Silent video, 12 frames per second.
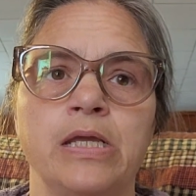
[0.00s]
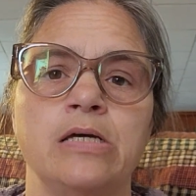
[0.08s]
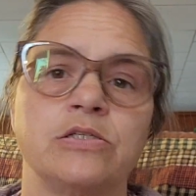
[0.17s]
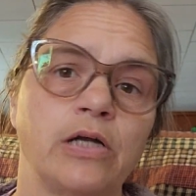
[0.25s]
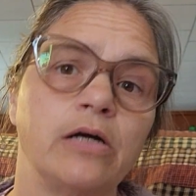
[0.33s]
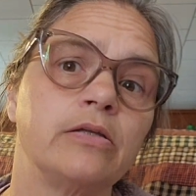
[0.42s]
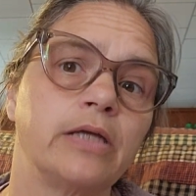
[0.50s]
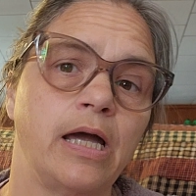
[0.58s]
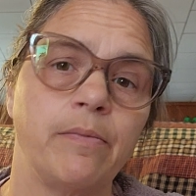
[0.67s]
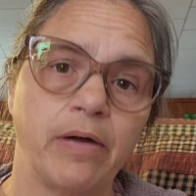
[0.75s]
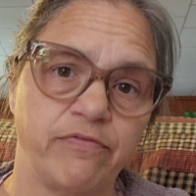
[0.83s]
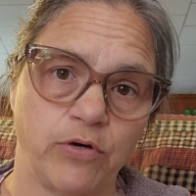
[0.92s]
So I only have
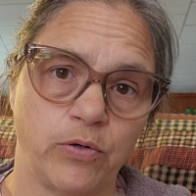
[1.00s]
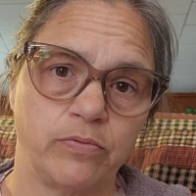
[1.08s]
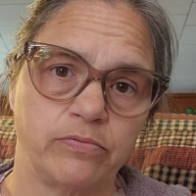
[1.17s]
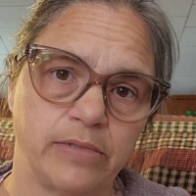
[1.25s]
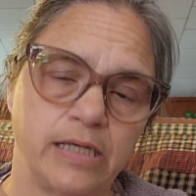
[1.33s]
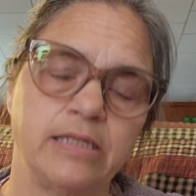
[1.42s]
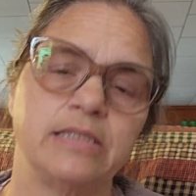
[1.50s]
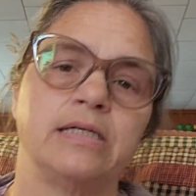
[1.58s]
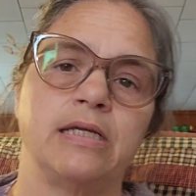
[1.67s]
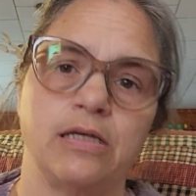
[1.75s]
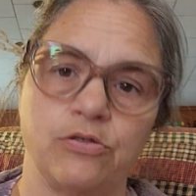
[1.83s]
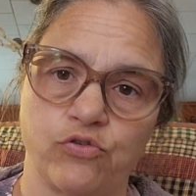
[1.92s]
my phone, and it's an
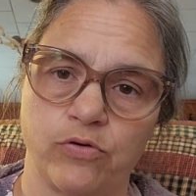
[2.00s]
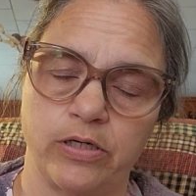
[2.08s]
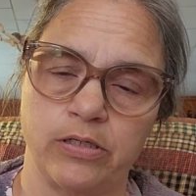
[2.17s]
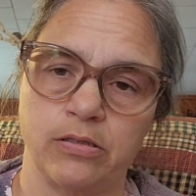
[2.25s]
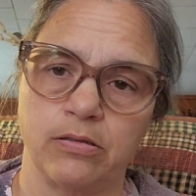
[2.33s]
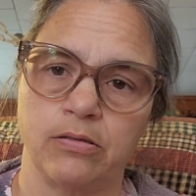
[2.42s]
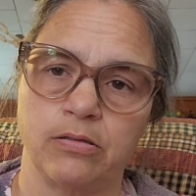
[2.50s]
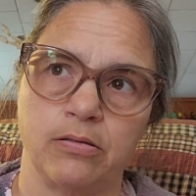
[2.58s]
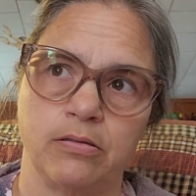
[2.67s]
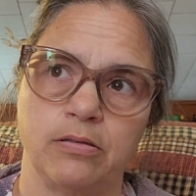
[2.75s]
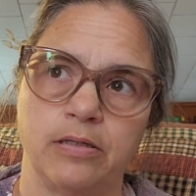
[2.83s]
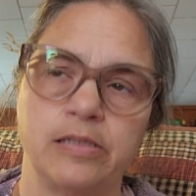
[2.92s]
Android.
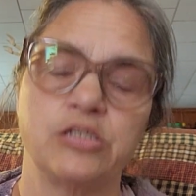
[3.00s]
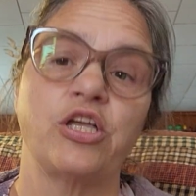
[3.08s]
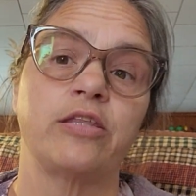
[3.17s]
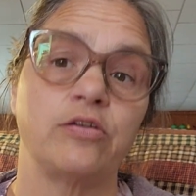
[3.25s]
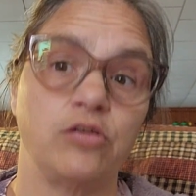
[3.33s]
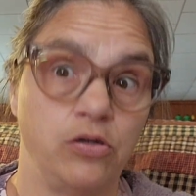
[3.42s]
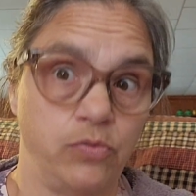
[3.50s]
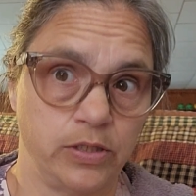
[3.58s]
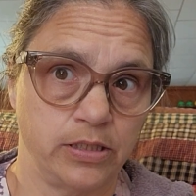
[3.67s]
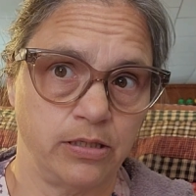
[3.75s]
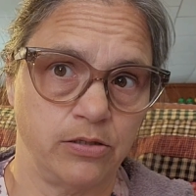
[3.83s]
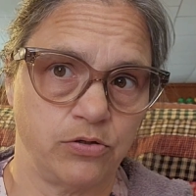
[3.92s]
And it's not the
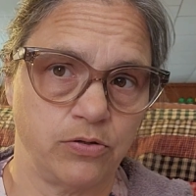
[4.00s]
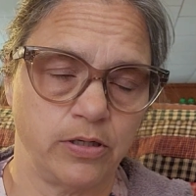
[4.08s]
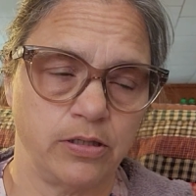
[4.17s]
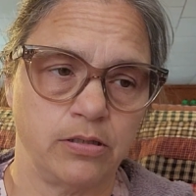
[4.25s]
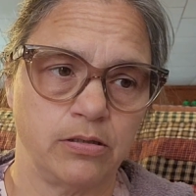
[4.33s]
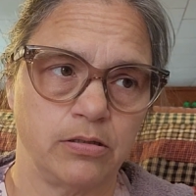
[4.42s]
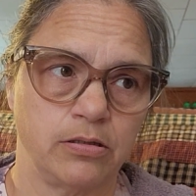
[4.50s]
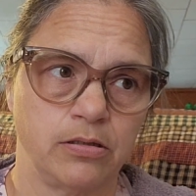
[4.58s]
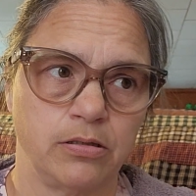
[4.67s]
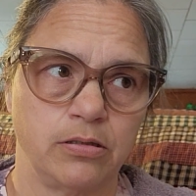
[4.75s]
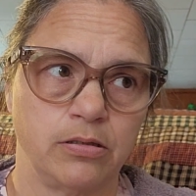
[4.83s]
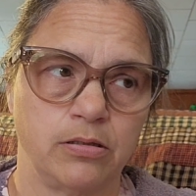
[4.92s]
newest Android.
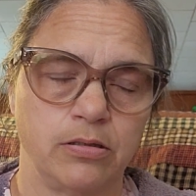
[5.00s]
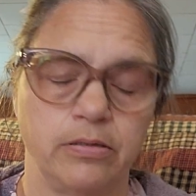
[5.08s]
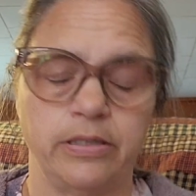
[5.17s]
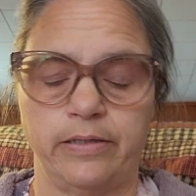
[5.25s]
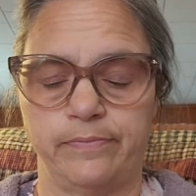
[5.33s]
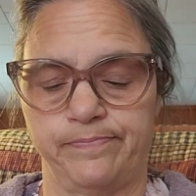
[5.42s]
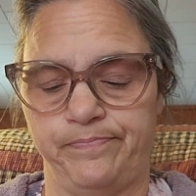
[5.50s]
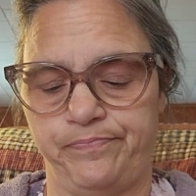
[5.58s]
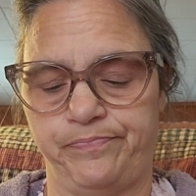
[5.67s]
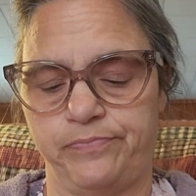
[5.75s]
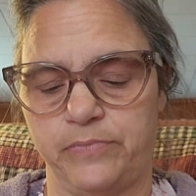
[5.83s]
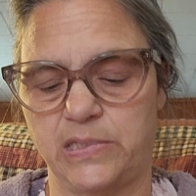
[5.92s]
Yeah.
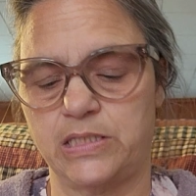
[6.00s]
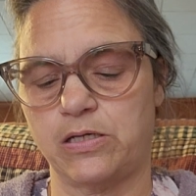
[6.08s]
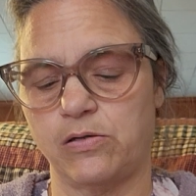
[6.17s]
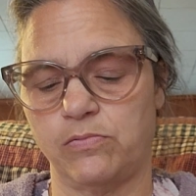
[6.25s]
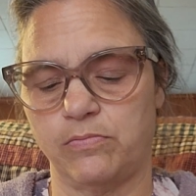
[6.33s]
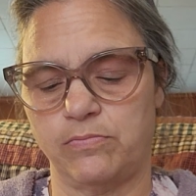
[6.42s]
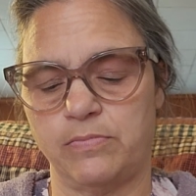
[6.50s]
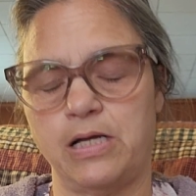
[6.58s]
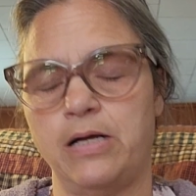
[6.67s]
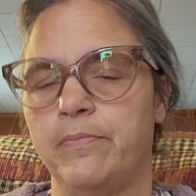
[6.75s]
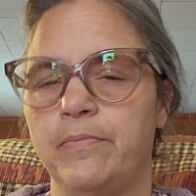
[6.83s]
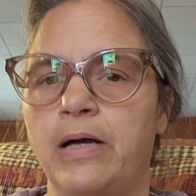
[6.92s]
So
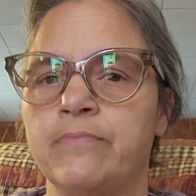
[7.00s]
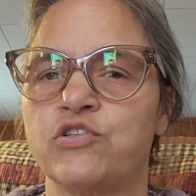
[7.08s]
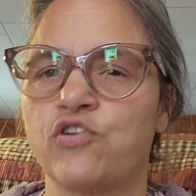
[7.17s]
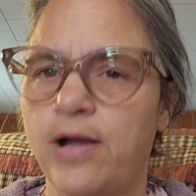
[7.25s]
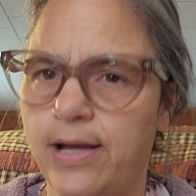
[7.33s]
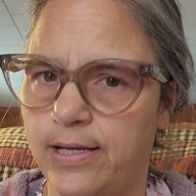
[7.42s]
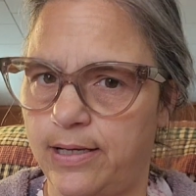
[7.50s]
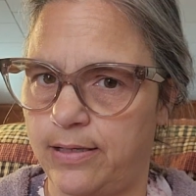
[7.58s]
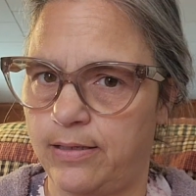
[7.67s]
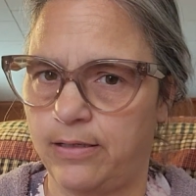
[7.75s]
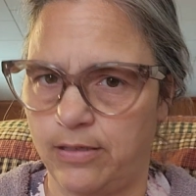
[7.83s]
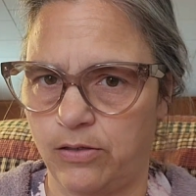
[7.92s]
I'm
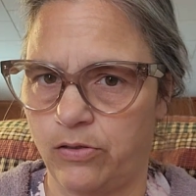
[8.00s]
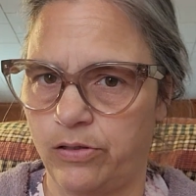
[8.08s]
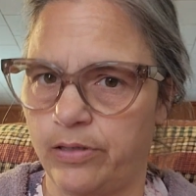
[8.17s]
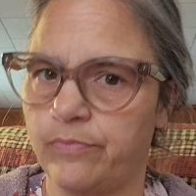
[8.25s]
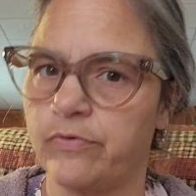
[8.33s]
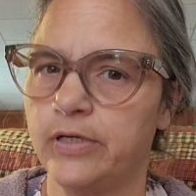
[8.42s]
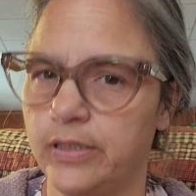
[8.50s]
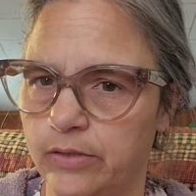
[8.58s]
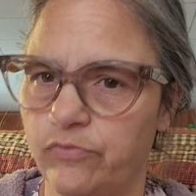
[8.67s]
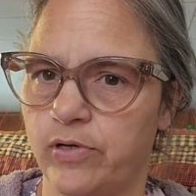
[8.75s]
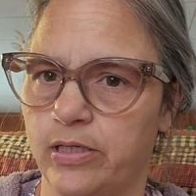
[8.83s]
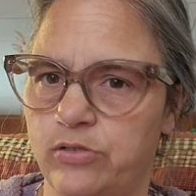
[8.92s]
trying, y'all. I'm really,
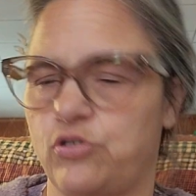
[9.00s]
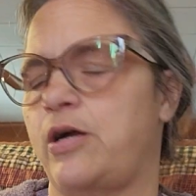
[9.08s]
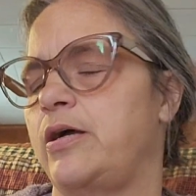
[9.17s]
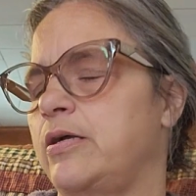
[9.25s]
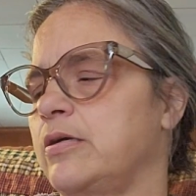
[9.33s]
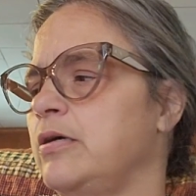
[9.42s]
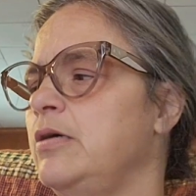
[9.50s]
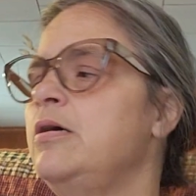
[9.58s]
really trying.